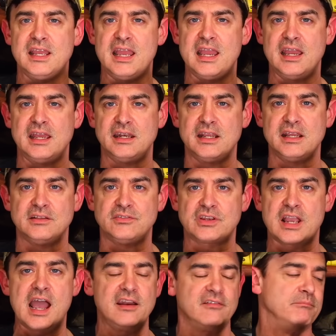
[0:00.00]
and it's
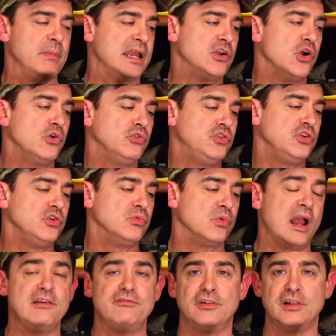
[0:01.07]
kind of my go-to
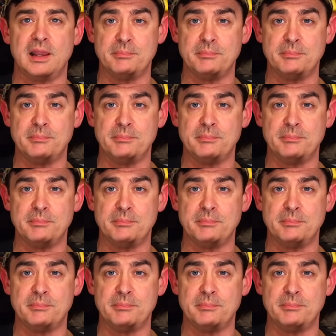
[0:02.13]
rifle.